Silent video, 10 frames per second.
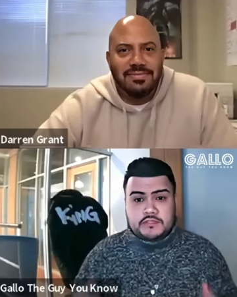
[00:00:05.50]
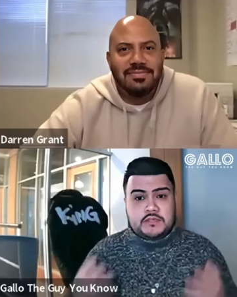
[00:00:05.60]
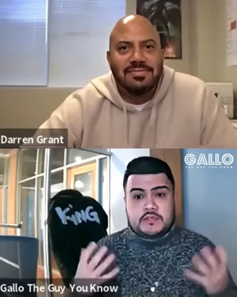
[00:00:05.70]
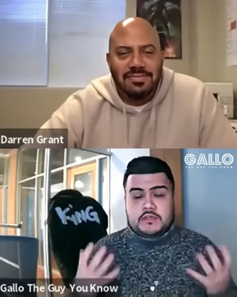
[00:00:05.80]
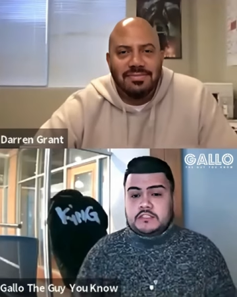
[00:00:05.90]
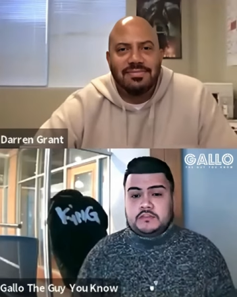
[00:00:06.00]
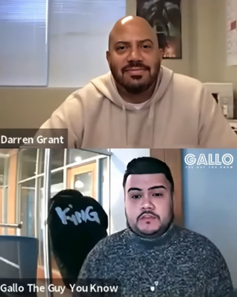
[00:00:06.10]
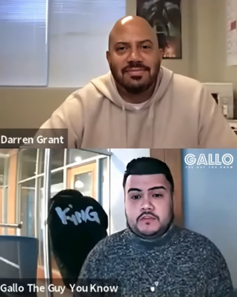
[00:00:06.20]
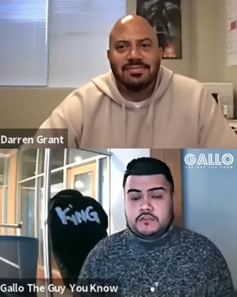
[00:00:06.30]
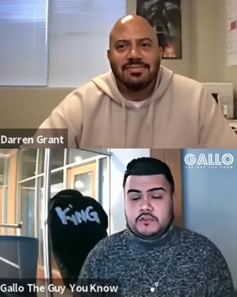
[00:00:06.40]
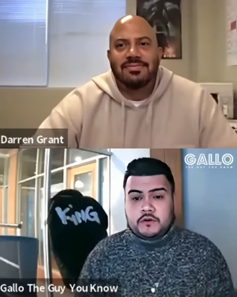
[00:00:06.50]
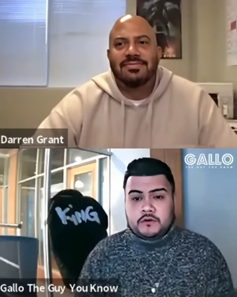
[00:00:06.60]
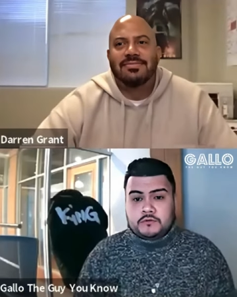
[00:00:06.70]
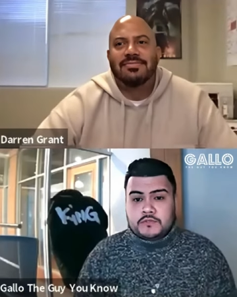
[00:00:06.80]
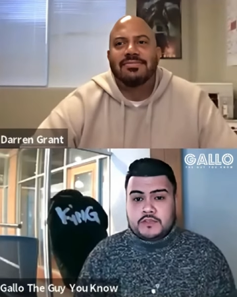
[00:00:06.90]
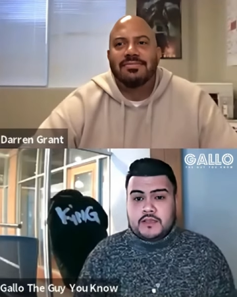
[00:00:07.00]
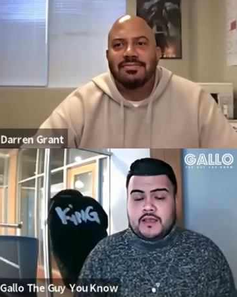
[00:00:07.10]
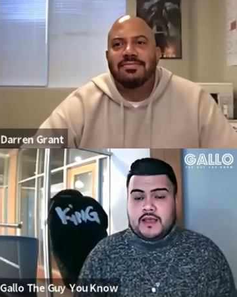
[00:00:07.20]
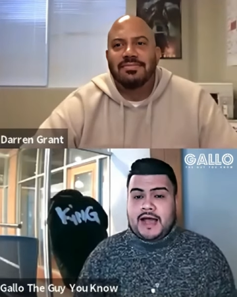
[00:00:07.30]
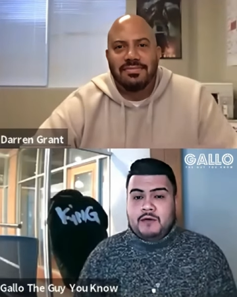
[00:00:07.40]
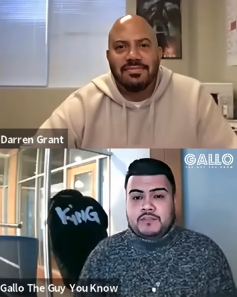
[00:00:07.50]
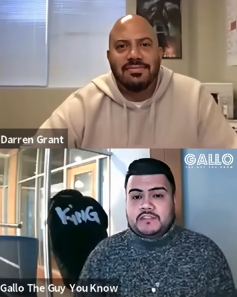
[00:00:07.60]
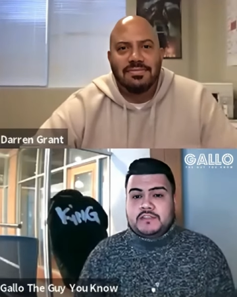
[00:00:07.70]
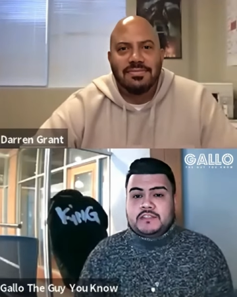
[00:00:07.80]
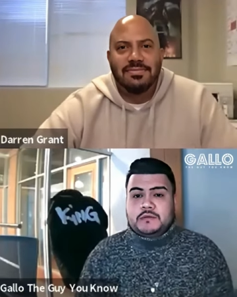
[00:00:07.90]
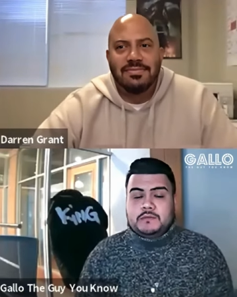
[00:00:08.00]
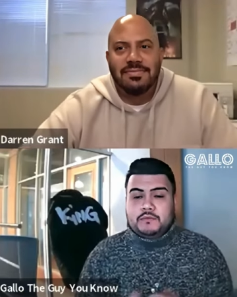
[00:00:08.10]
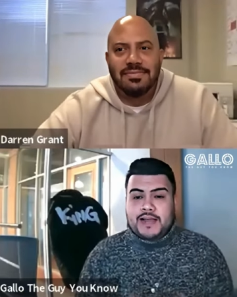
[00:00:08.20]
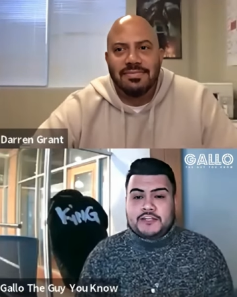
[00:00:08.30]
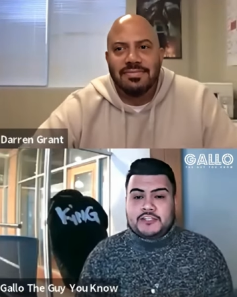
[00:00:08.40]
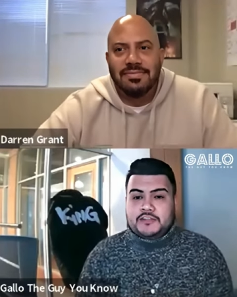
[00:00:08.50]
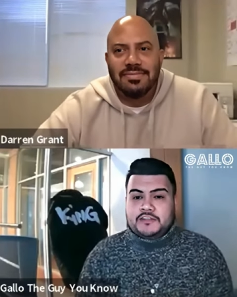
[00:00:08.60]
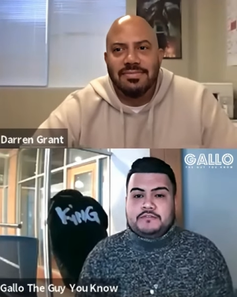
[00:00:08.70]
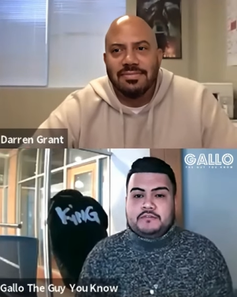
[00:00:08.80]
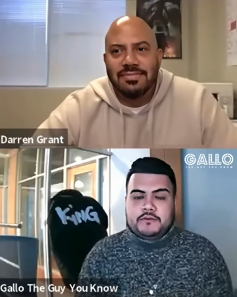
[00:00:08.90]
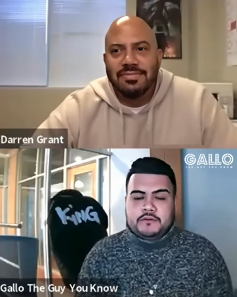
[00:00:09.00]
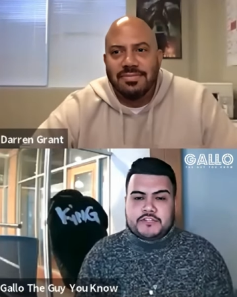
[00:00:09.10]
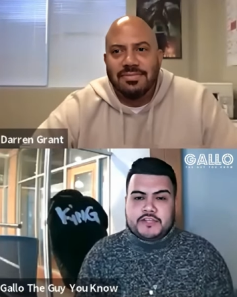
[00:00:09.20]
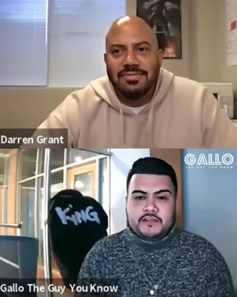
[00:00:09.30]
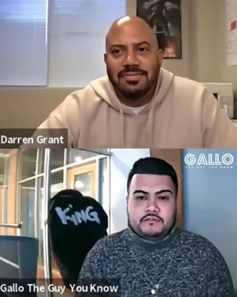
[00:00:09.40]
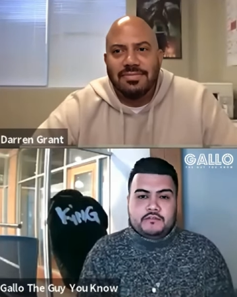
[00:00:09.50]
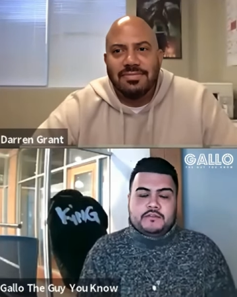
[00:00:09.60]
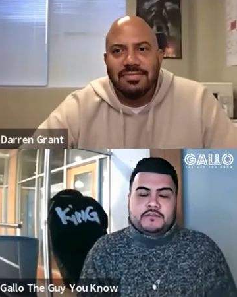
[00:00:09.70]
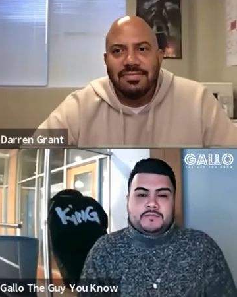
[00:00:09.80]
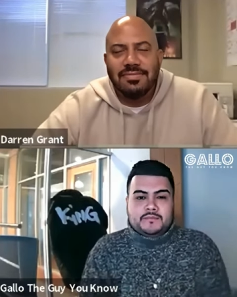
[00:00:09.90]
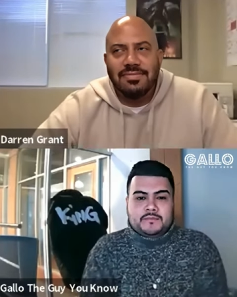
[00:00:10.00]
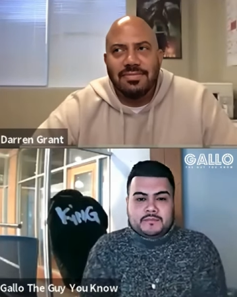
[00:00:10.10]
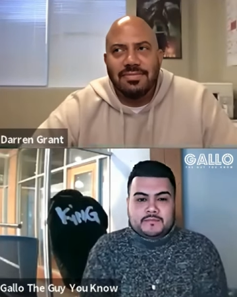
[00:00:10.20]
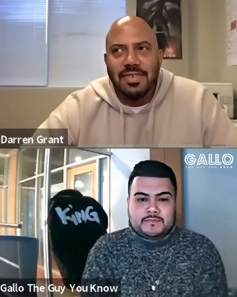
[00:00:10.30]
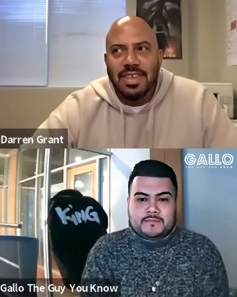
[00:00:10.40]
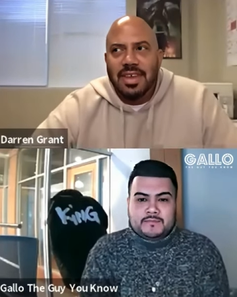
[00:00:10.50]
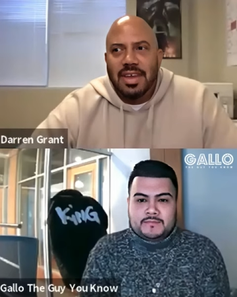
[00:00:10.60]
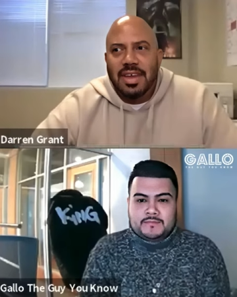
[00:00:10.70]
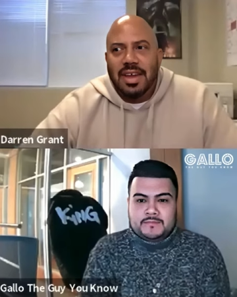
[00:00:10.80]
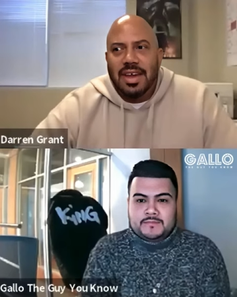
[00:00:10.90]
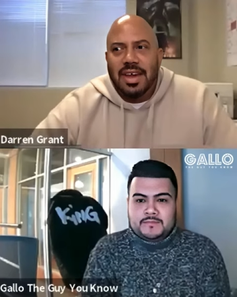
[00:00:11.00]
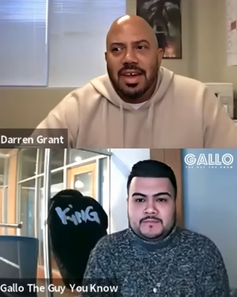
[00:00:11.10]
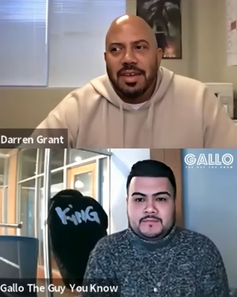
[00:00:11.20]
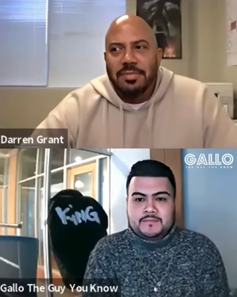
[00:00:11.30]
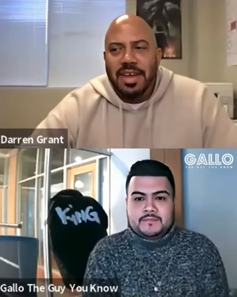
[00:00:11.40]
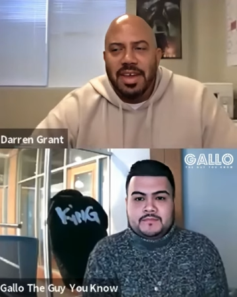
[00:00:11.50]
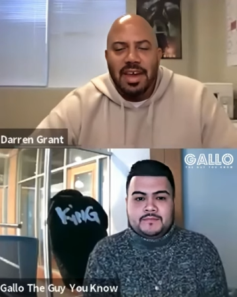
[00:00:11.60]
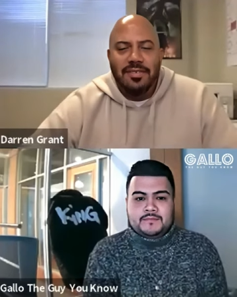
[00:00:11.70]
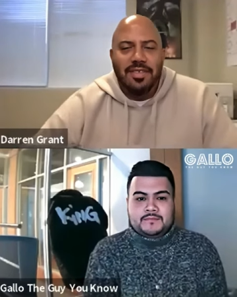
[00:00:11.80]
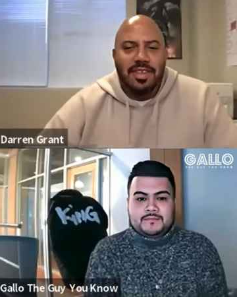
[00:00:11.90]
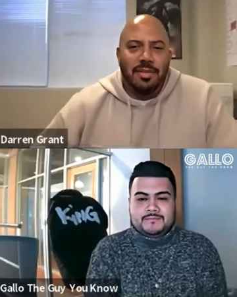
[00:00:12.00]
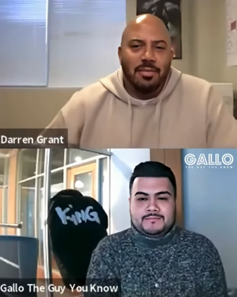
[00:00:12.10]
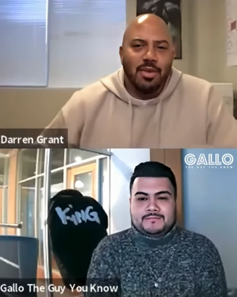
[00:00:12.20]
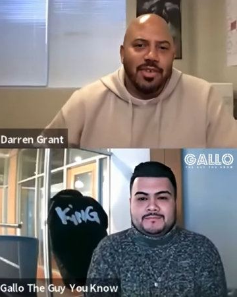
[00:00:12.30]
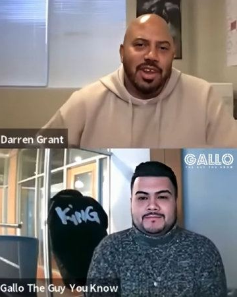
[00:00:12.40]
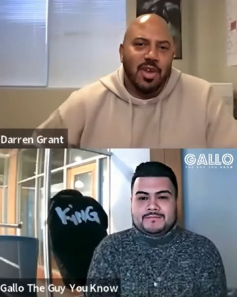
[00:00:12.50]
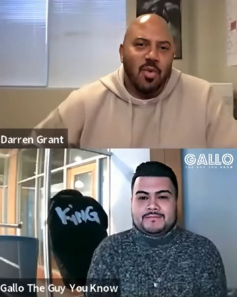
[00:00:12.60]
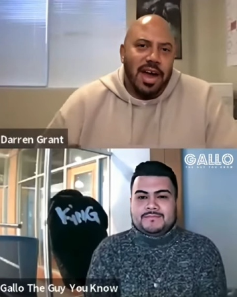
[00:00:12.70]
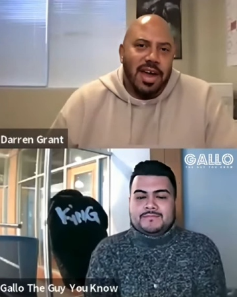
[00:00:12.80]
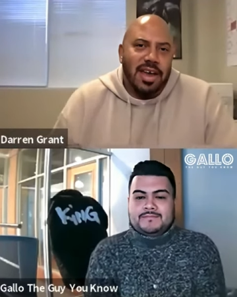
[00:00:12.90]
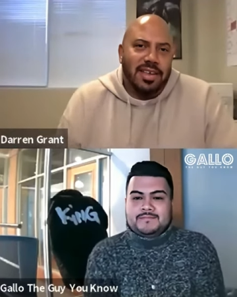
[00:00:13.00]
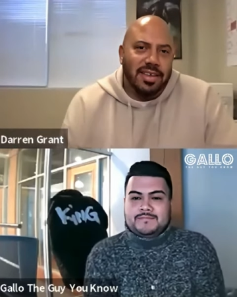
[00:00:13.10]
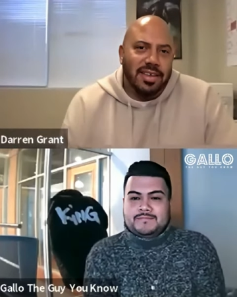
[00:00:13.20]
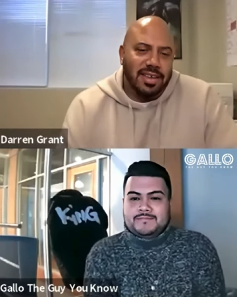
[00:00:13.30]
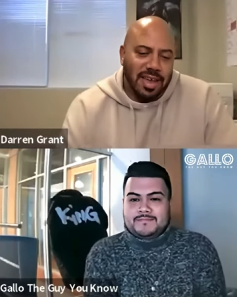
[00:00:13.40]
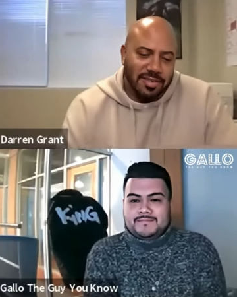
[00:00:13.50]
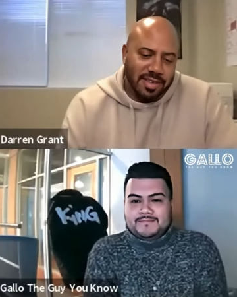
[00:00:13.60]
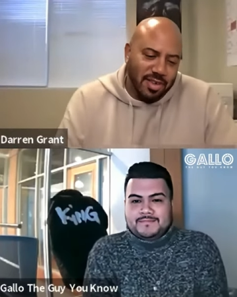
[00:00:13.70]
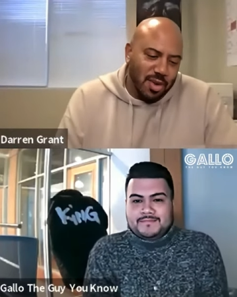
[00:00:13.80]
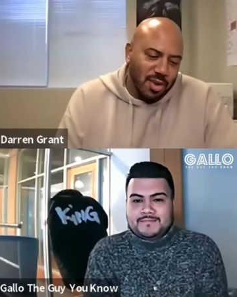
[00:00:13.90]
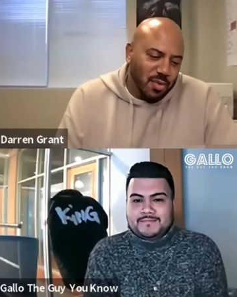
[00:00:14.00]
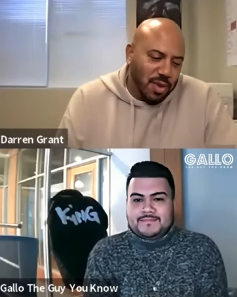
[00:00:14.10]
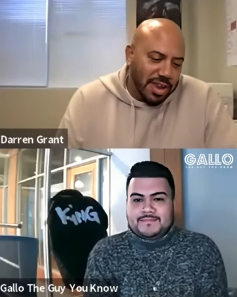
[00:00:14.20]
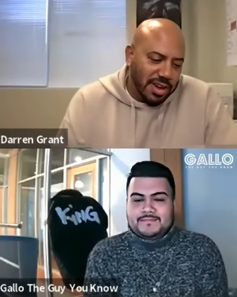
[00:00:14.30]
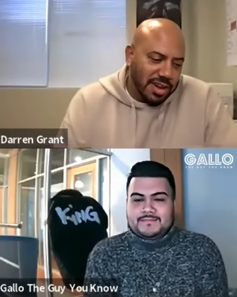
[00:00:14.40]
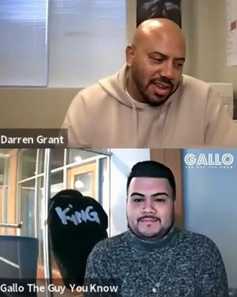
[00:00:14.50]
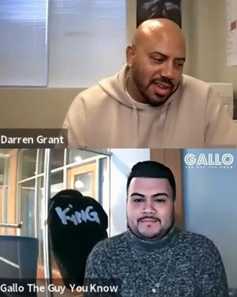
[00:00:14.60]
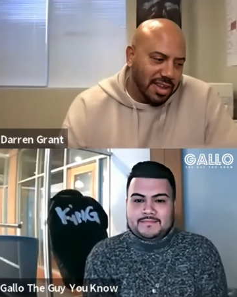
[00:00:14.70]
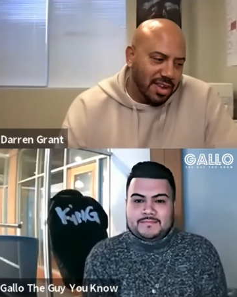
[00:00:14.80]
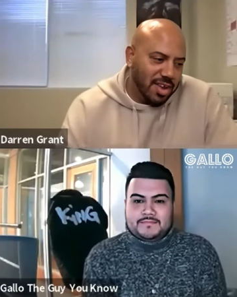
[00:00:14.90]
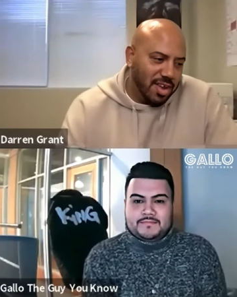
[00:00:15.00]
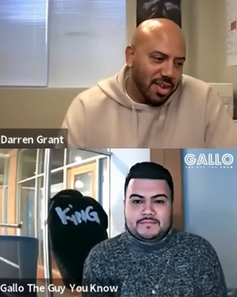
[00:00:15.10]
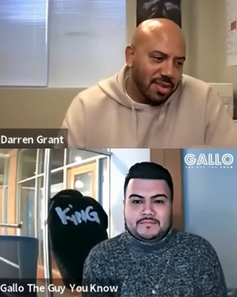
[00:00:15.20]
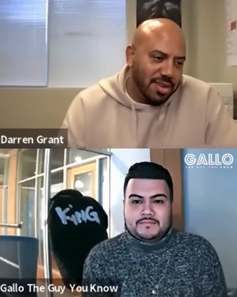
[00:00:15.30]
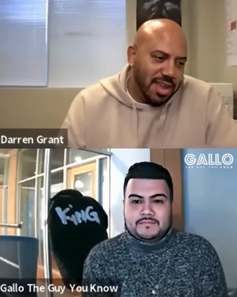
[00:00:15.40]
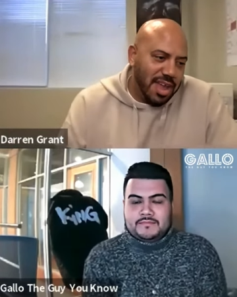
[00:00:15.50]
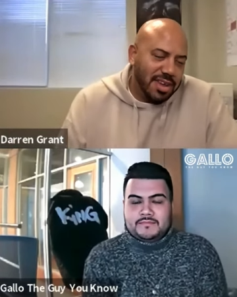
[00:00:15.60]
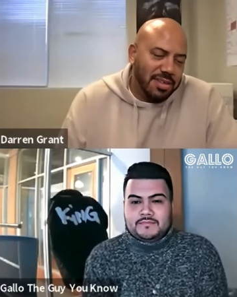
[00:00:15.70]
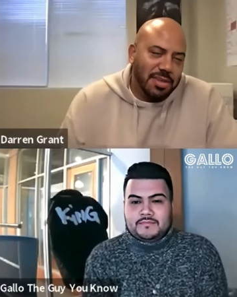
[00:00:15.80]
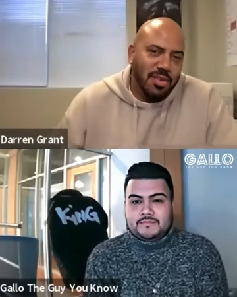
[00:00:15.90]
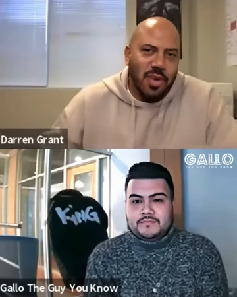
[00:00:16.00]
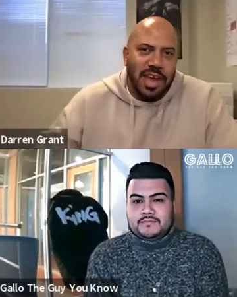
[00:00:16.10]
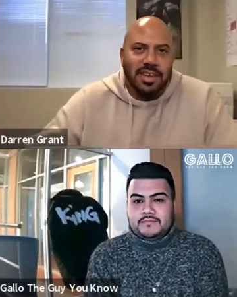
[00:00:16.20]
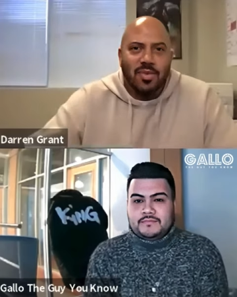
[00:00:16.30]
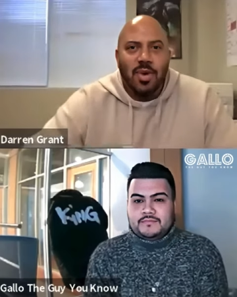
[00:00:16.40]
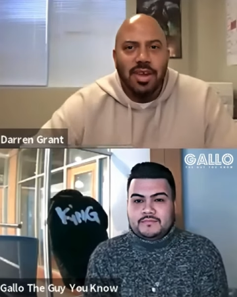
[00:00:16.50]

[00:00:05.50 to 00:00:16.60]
Speaker 1: TV shows. How is this project different for yourself?
Speaker 2: Um, I haven't done a movie in a while. And as I told Wendy, you know, it had to be the right one. So